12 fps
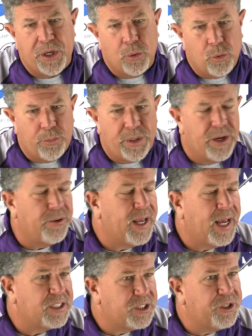we'll be able
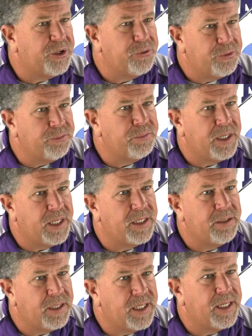to execute
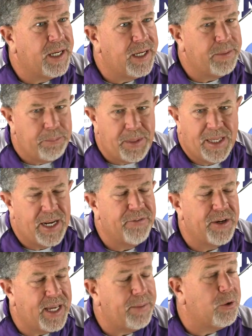and be in
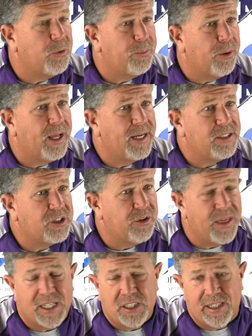every game that we play.
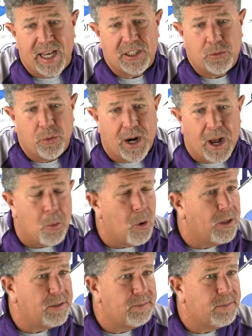So that's what I
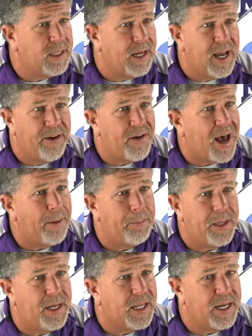want to have
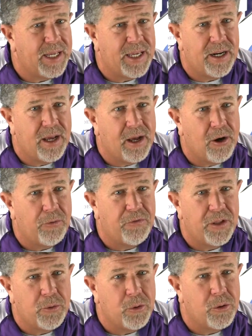happen, and
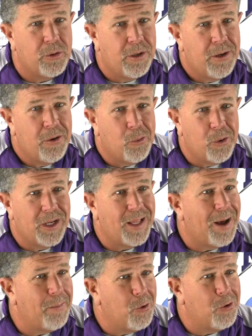hopefully we'll win a
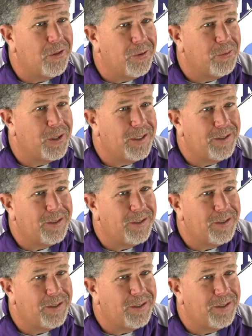lot more than